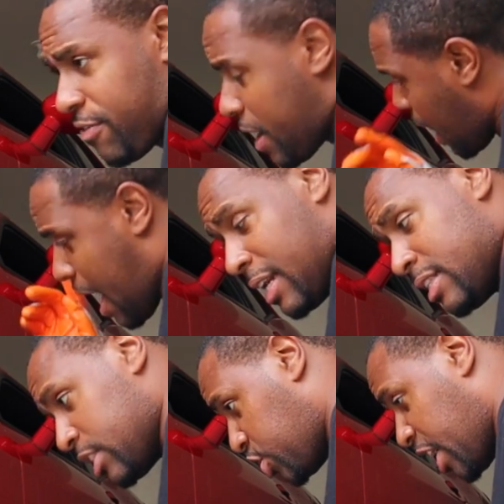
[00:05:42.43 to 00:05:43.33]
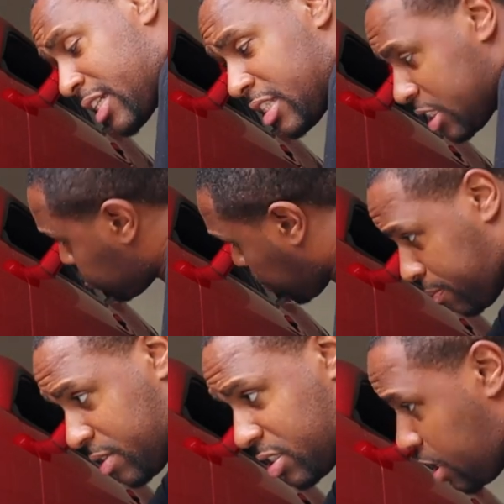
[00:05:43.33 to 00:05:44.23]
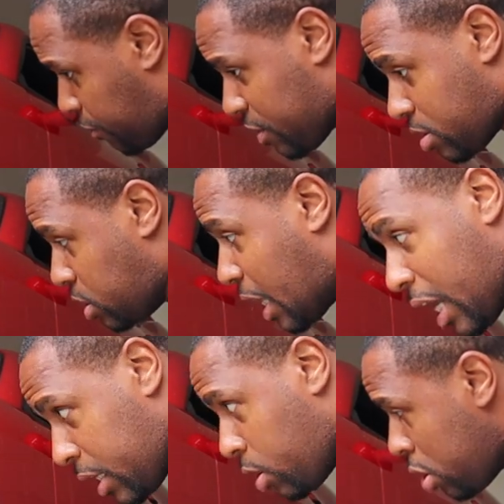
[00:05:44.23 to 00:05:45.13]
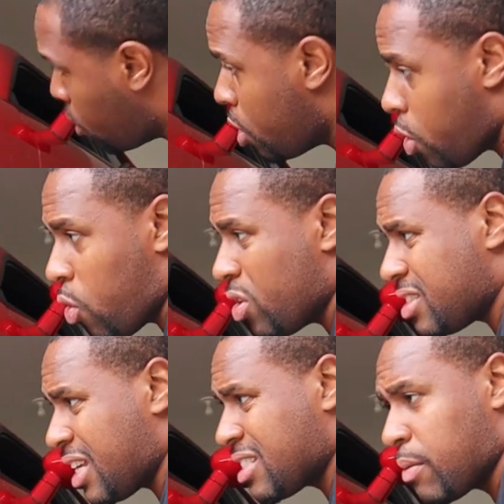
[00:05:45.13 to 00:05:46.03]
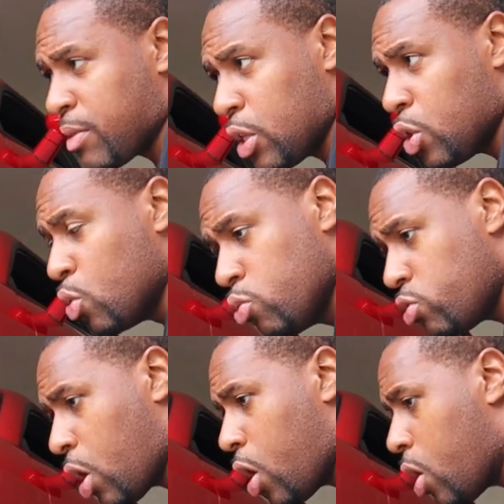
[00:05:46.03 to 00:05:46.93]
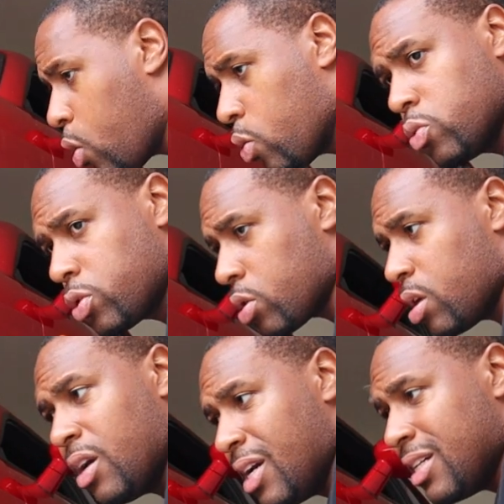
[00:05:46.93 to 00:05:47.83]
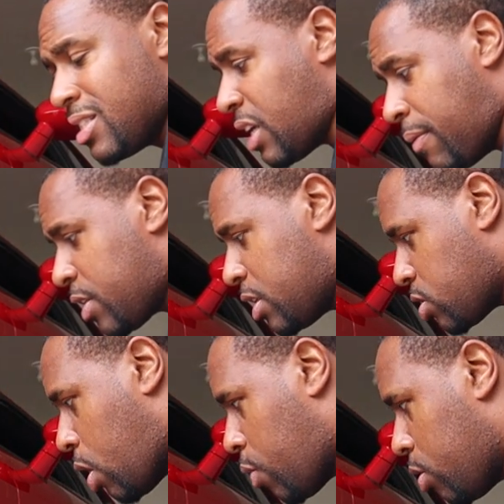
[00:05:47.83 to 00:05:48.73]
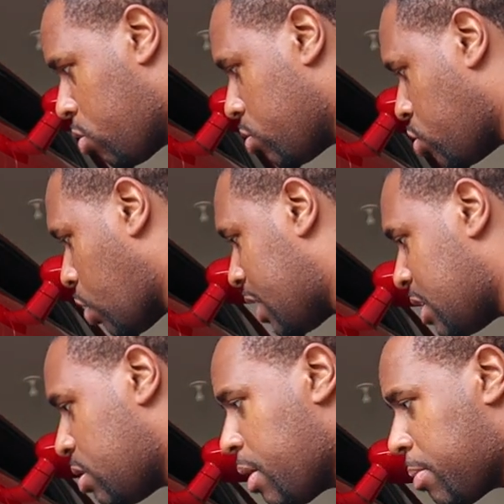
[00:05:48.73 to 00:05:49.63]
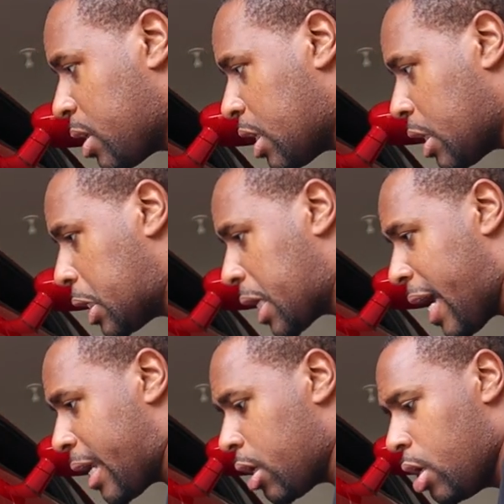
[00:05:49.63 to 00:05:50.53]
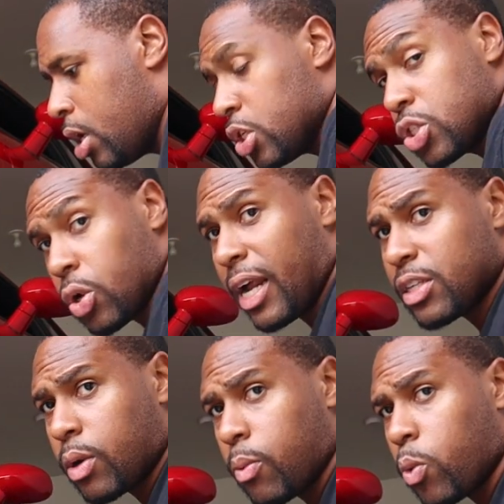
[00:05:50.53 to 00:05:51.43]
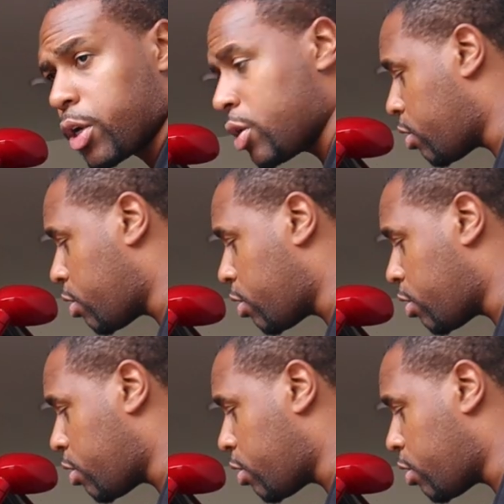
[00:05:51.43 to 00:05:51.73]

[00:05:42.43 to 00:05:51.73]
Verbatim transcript: if I need to check this pump to see if it's done, or is there something loose or holes or something is going on. So I need to be able to get a look at it. So that's what I'm working